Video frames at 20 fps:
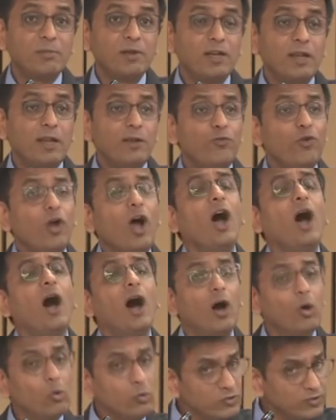but if your
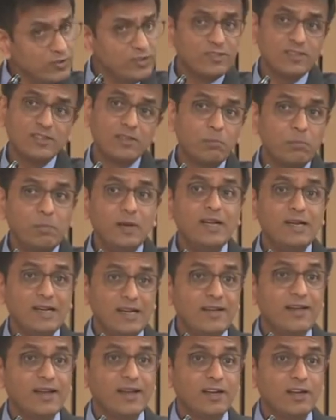house is
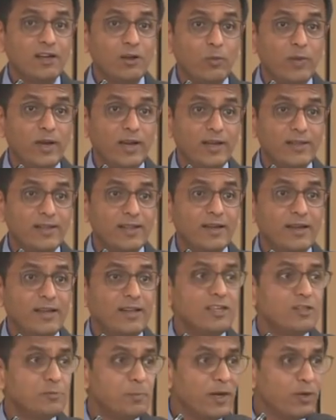completely taken away, then
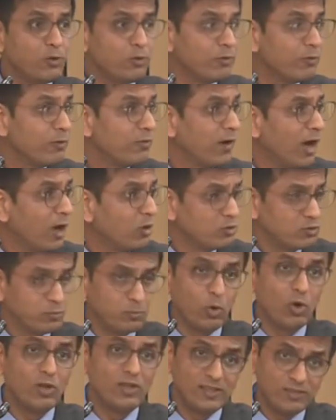irrespective of how
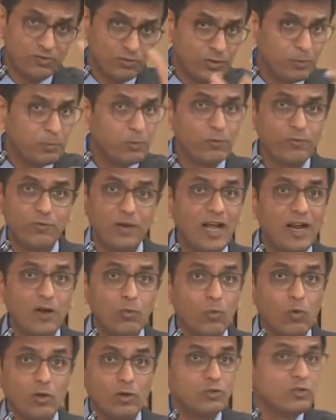small a strip of
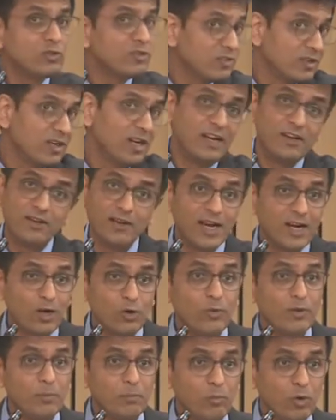land was, you're still
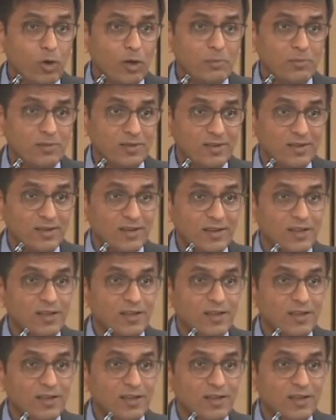entitled to employment.